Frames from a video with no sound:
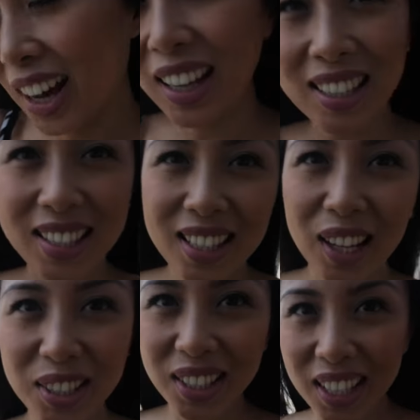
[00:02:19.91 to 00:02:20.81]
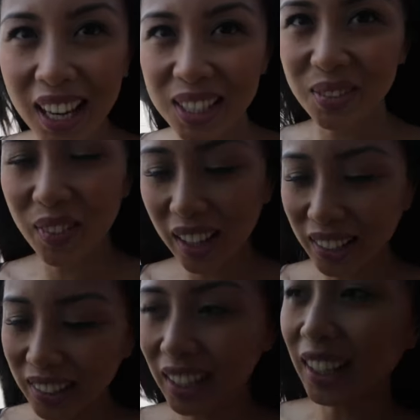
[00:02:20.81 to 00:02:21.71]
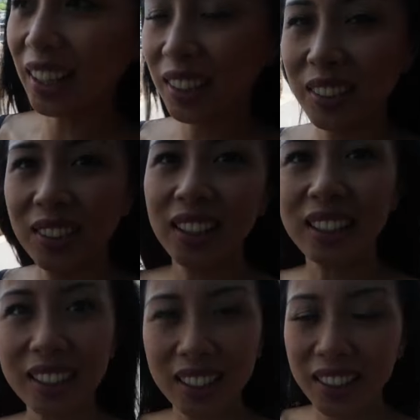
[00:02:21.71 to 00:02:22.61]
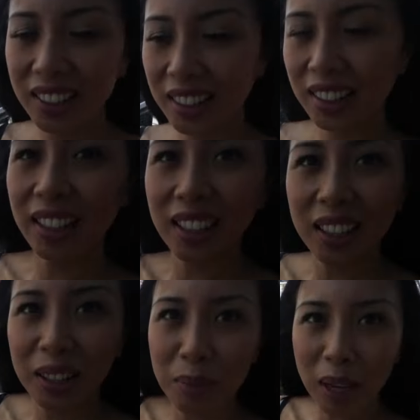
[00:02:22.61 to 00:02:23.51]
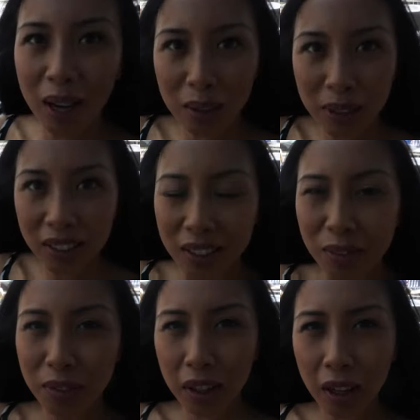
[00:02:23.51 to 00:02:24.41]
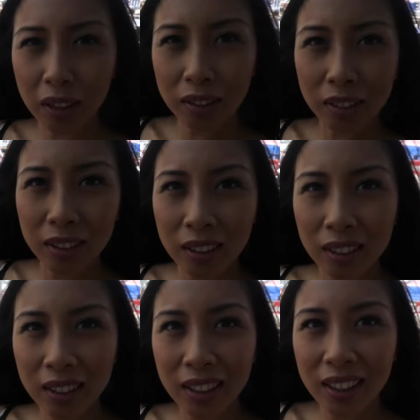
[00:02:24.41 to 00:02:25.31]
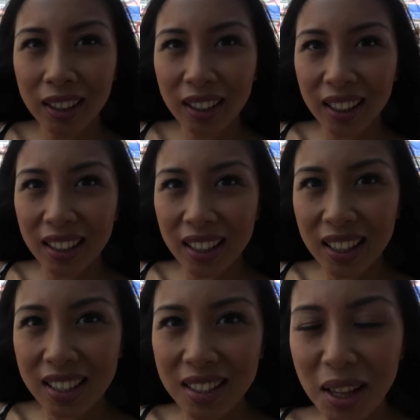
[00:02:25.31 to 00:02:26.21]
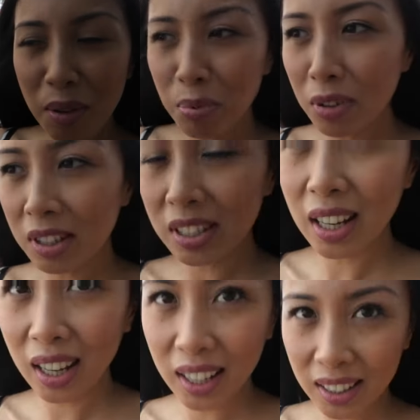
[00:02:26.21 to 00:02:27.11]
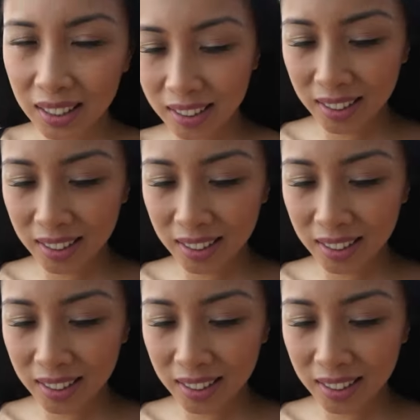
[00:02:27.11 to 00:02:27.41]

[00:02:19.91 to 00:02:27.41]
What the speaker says: Oh, it's such a nice venue. Look behind me, look at the view. Isn't that pretty?